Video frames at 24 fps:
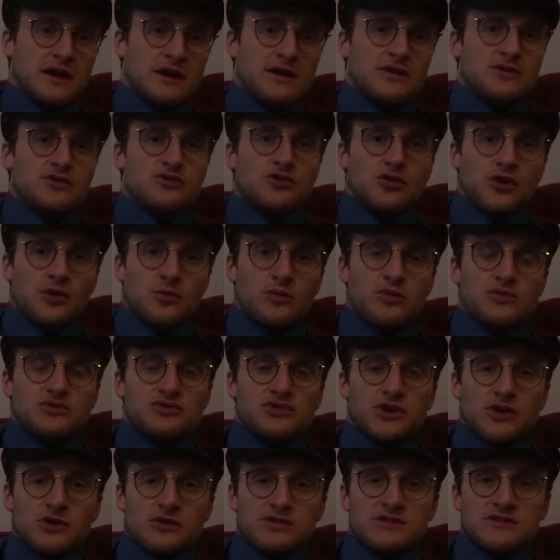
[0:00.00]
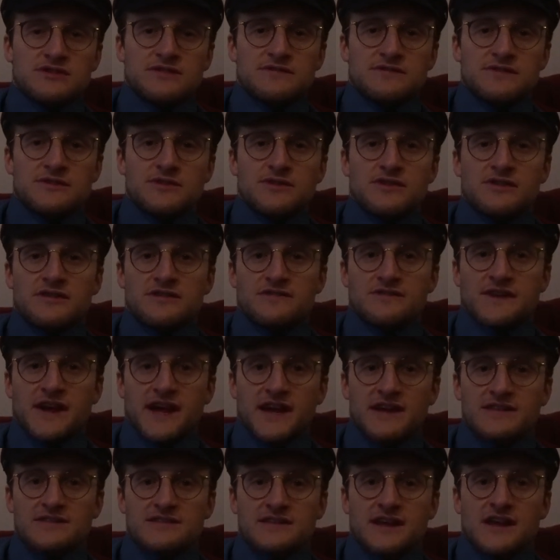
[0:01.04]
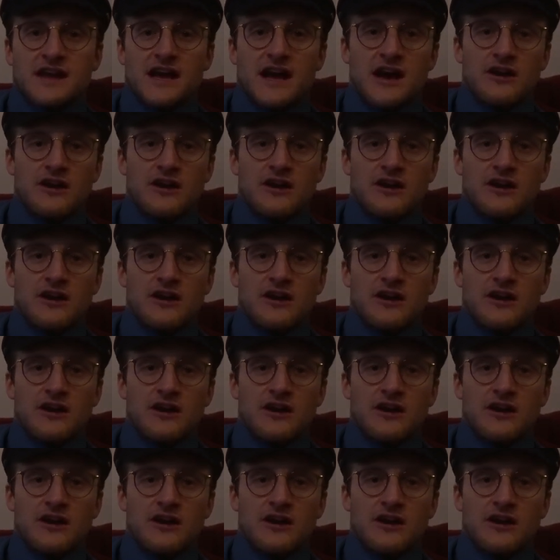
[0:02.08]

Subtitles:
a normal dose to feel the effects,